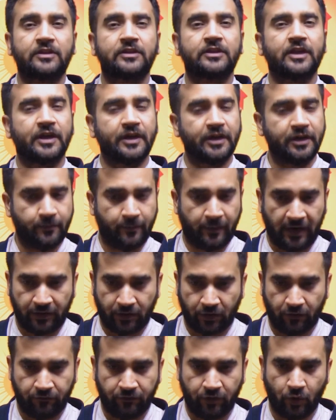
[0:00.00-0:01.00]
third
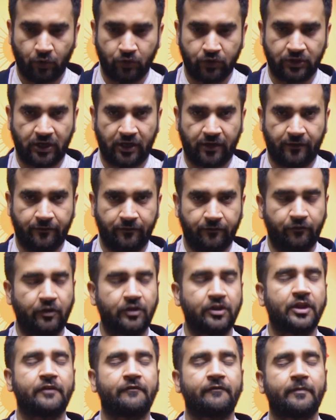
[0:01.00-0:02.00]
part of Yojana for
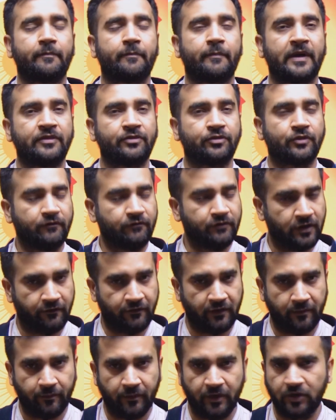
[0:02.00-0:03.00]
the month of
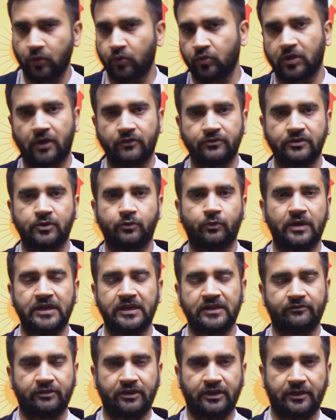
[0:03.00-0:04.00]
November
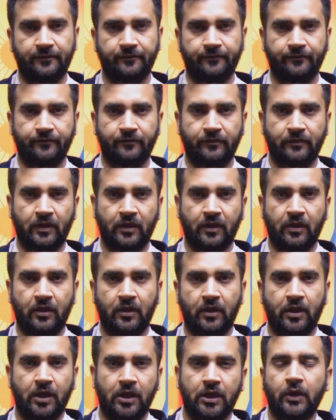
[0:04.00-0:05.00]
2023.
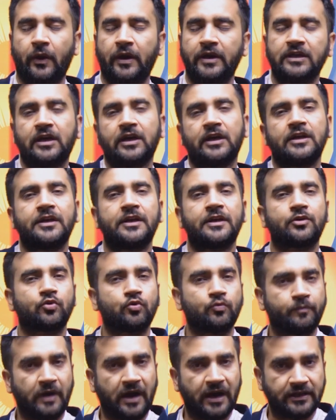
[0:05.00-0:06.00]
Now, in earlier two
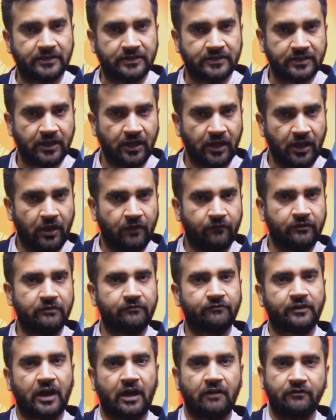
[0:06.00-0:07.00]
parts,
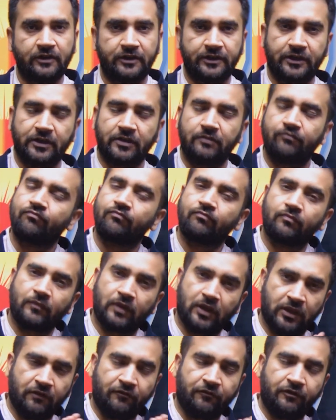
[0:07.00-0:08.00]
we've covered
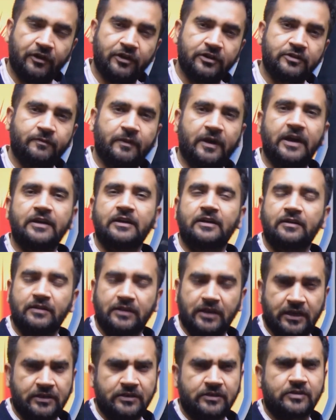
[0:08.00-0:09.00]
in the first part,
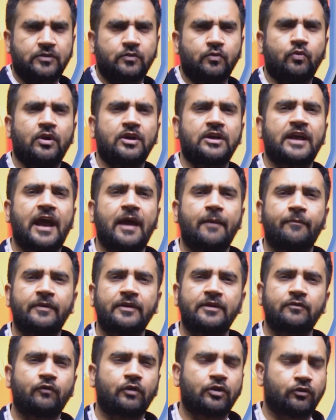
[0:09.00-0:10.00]
that is what
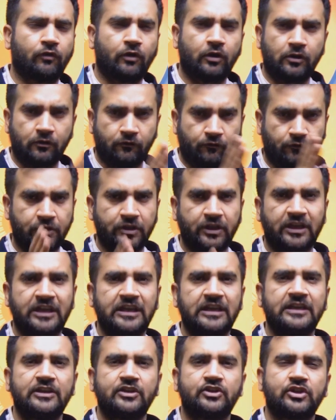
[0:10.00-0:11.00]
happened, what all were the
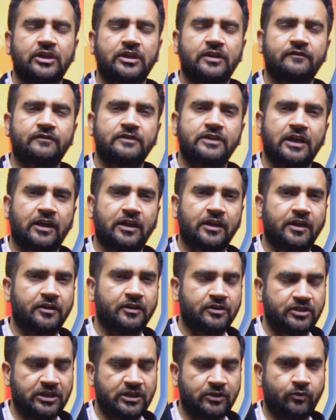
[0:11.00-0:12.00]
key initiatives taken under
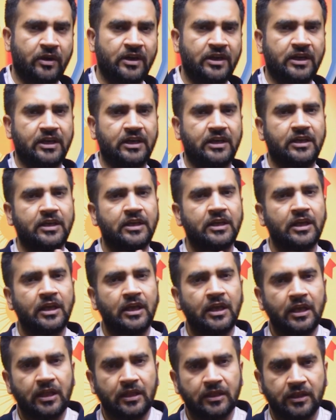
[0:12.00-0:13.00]
G20,
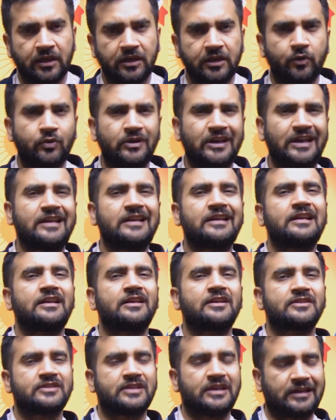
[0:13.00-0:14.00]
the New Delhi
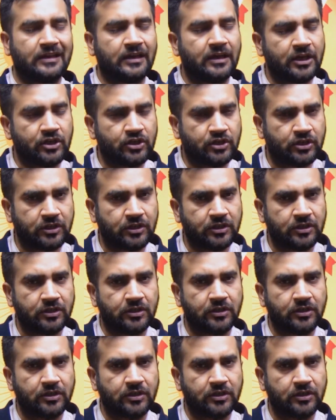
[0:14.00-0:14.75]
Leaders Declaration.